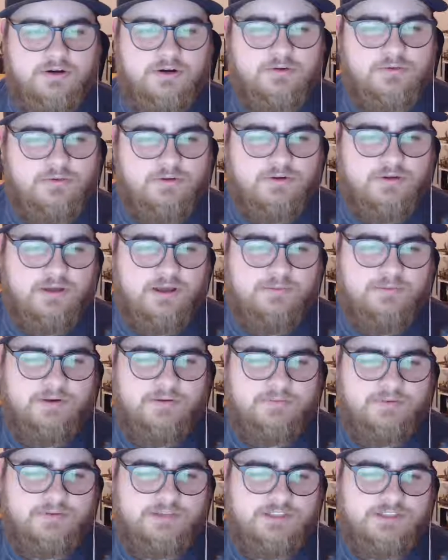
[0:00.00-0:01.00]
know. I
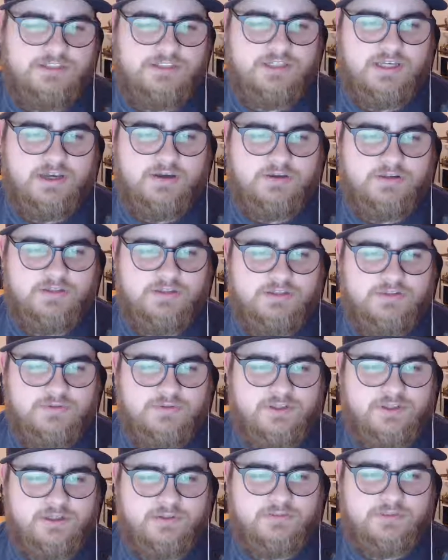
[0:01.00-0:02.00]
mean, we'll see how it does
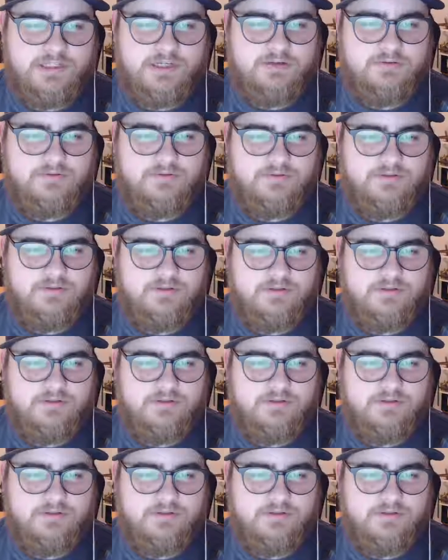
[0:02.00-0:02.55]
when it comes out.